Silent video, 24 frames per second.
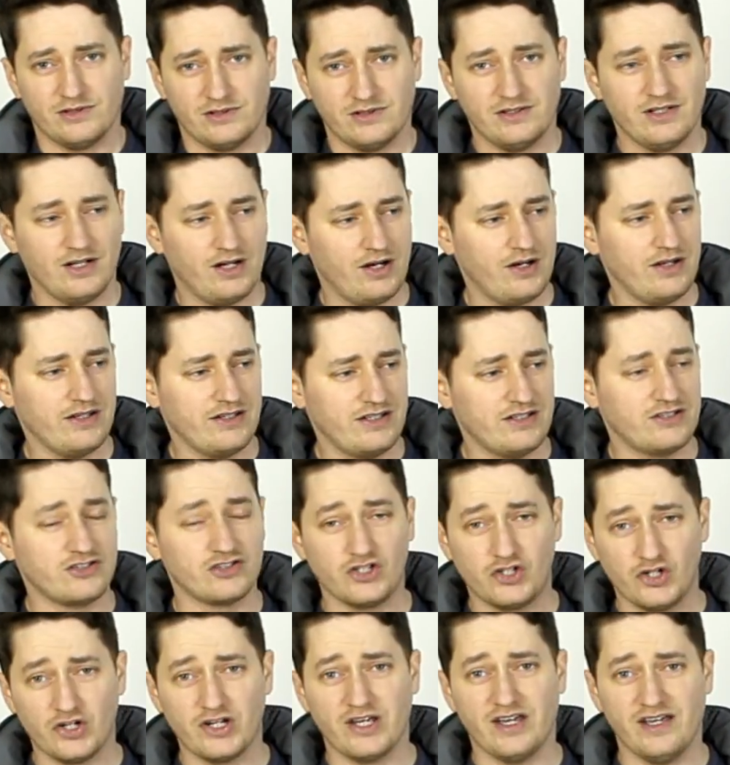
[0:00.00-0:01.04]
You know,
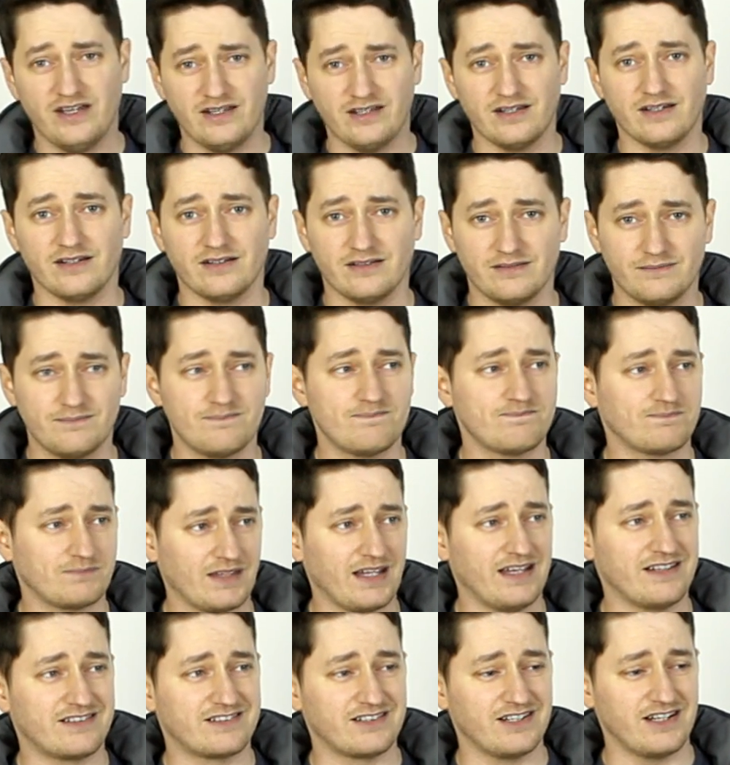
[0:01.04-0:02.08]
you're going to hit it.
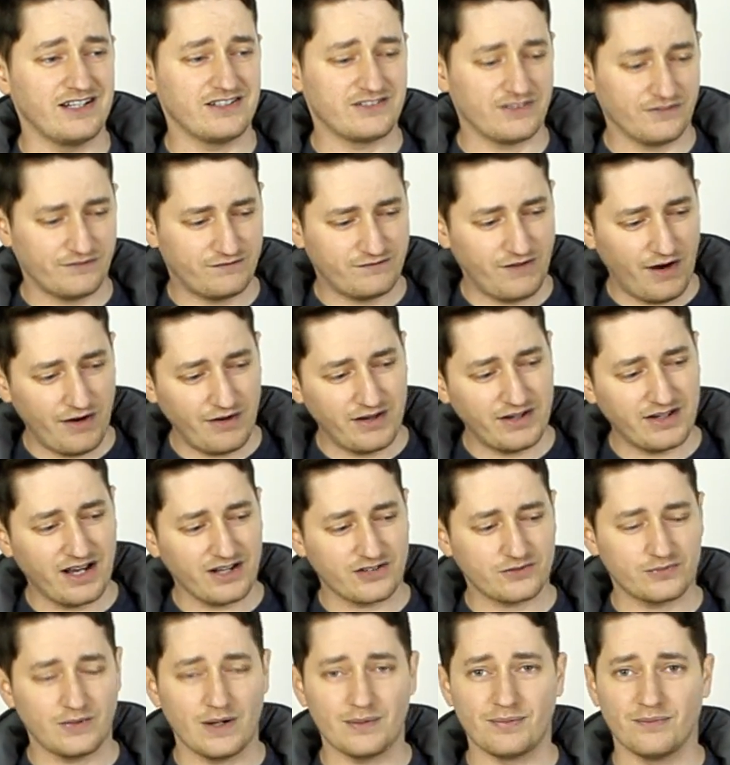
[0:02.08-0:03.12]
It's a very
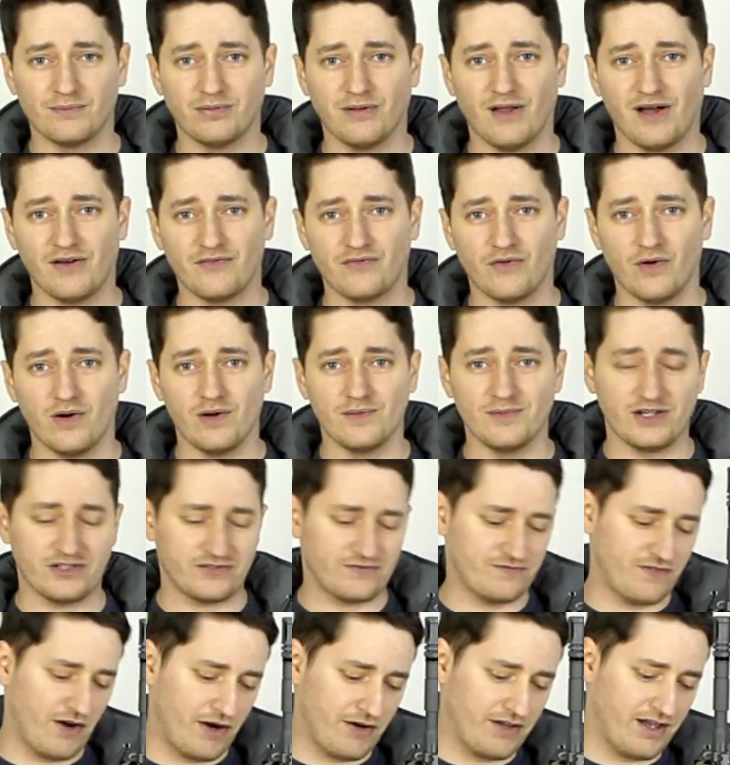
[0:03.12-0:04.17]
nice weapon platform. It's
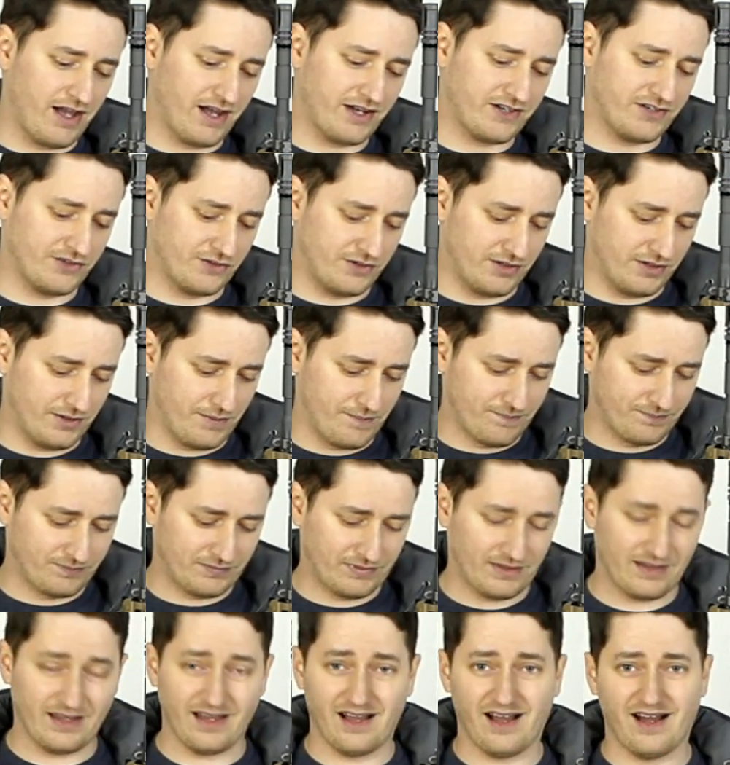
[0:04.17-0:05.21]
very accurate.
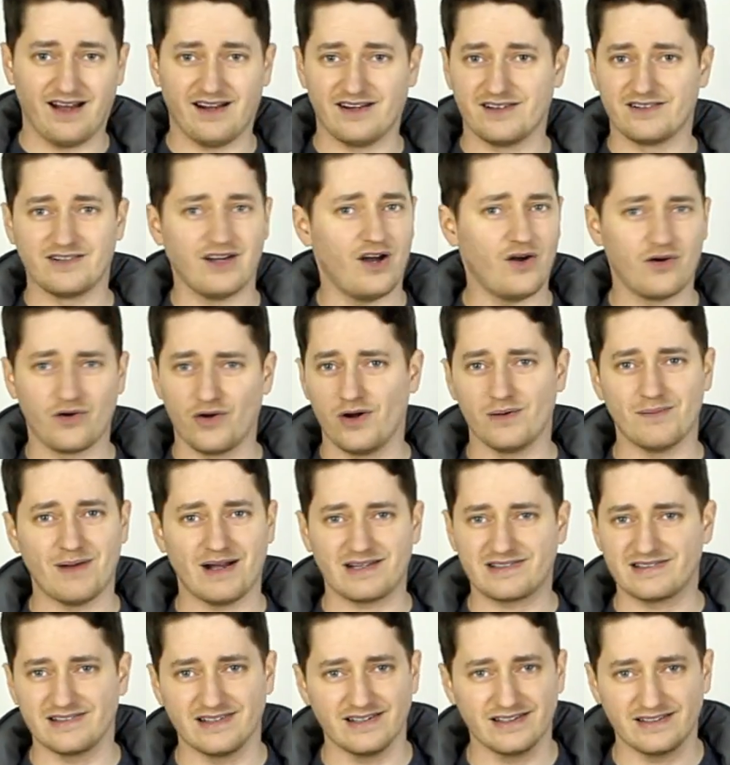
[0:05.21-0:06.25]
And on
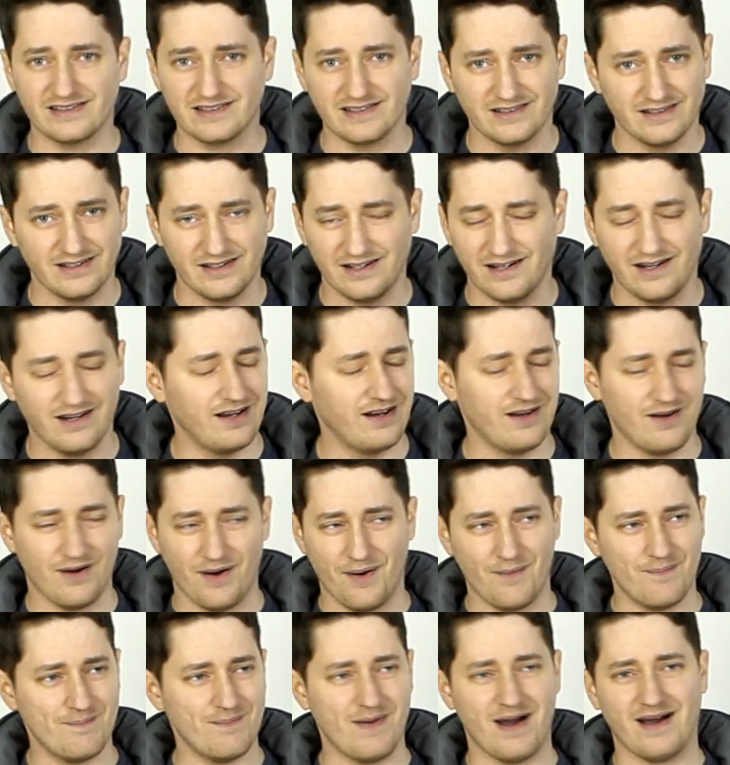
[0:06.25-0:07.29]
automatic,
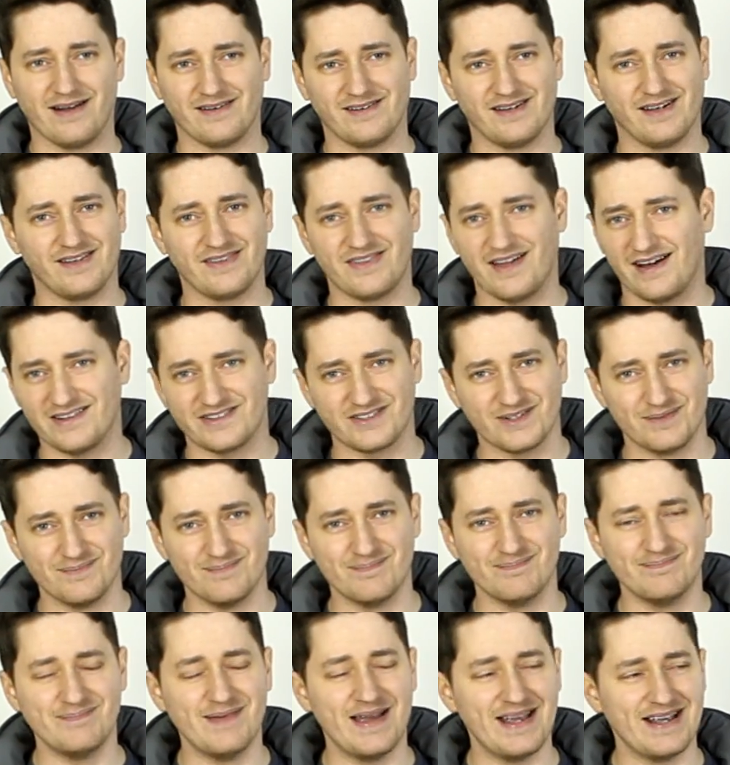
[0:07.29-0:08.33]
man, that is an
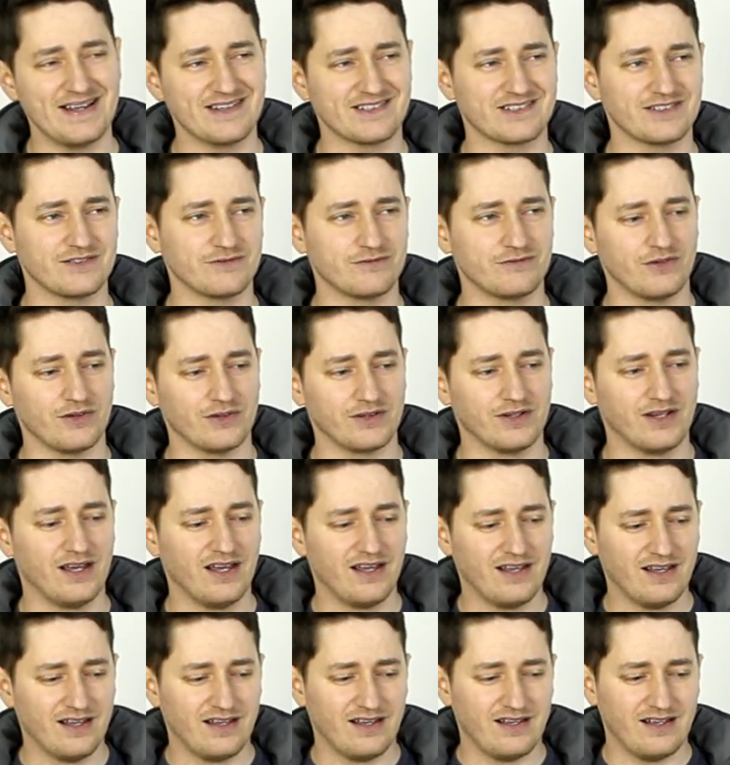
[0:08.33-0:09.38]
amazing fun.
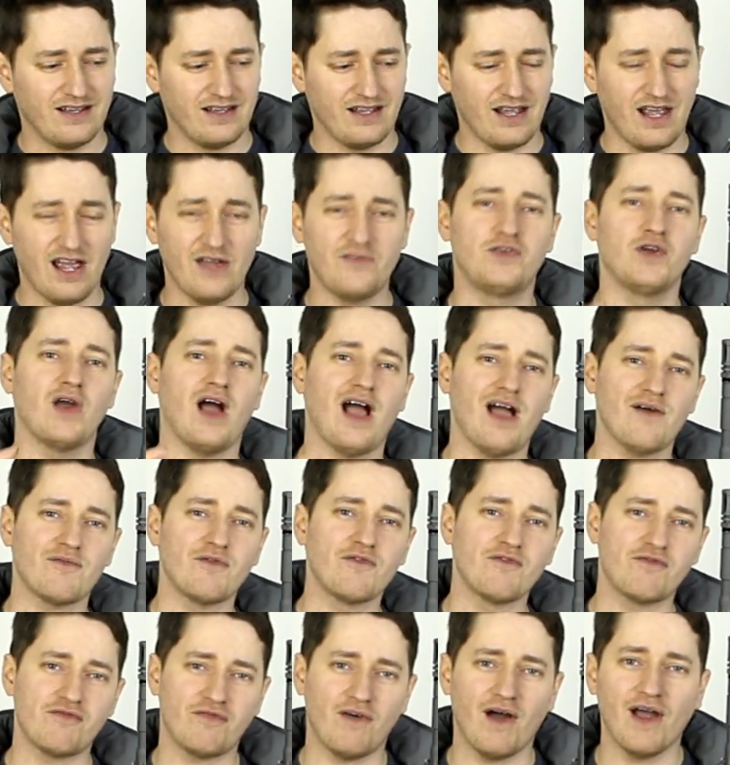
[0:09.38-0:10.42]
If you
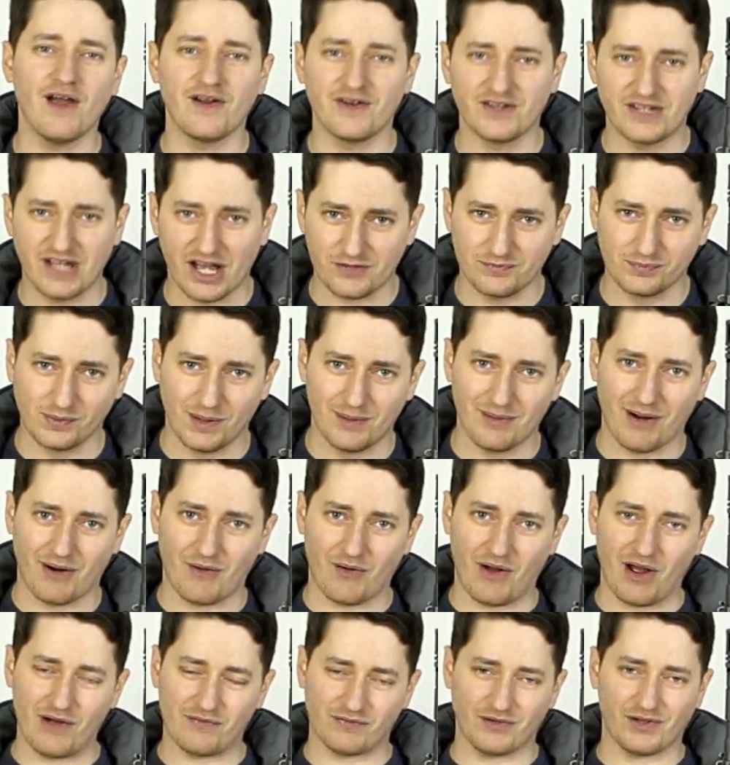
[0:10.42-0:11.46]
haven't fired a gas blowback
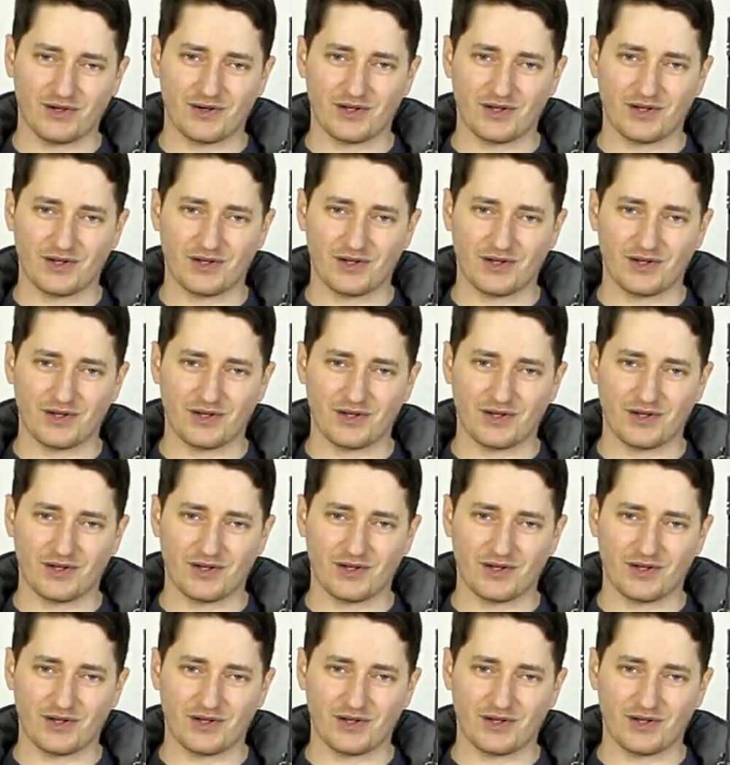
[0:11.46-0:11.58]
rifle